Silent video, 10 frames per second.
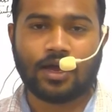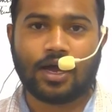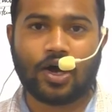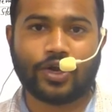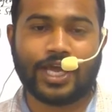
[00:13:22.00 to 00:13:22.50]

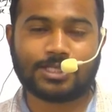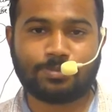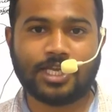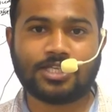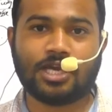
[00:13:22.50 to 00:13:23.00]
on
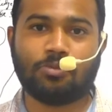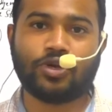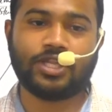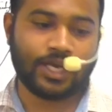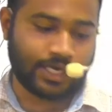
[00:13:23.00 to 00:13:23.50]
explanation
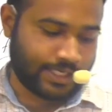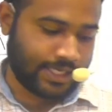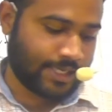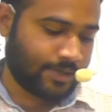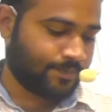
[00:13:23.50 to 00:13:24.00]
about the
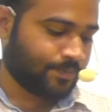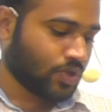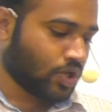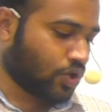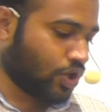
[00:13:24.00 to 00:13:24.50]
D,
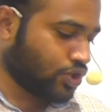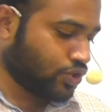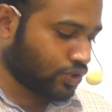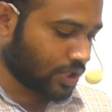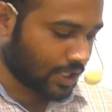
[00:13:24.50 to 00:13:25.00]

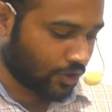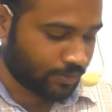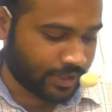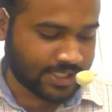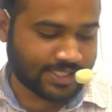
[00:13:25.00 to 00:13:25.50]
constitutional
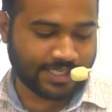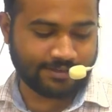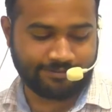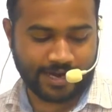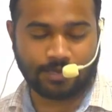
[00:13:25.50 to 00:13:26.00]
government is
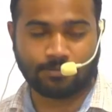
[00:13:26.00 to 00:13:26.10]
defined